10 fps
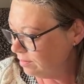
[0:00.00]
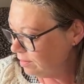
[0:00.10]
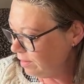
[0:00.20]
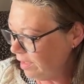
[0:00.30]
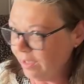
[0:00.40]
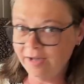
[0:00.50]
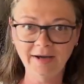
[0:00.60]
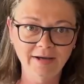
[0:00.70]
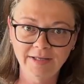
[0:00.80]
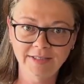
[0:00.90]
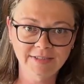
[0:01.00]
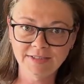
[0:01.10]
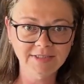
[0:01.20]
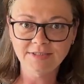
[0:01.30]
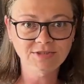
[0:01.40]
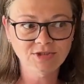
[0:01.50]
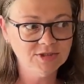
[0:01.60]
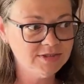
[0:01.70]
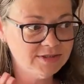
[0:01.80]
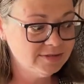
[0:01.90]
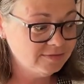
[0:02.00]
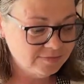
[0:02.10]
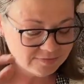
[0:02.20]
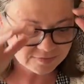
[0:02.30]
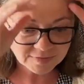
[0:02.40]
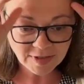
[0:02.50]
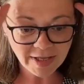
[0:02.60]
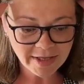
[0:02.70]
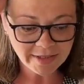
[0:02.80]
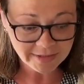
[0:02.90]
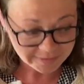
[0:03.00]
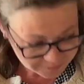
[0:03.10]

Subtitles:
Yeah, it's just, eh,